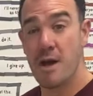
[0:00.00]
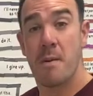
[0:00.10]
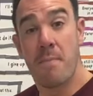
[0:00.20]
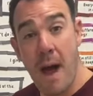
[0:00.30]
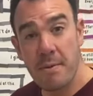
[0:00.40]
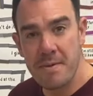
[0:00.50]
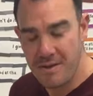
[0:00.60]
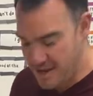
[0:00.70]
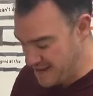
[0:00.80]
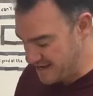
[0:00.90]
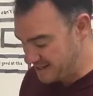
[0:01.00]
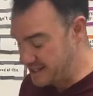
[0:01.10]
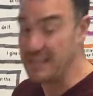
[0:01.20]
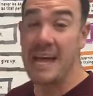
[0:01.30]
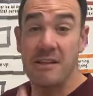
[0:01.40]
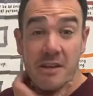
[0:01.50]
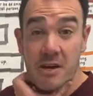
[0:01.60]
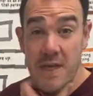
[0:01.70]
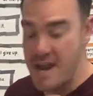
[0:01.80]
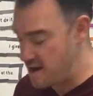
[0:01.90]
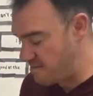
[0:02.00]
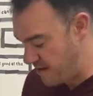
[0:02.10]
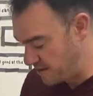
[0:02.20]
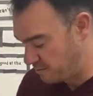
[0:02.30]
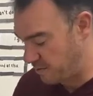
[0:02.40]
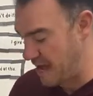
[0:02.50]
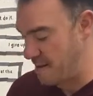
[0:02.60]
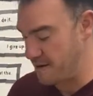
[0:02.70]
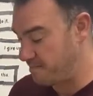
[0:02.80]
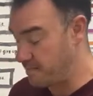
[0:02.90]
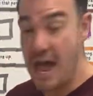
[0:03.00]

Probability is the likelihood that an event will happen.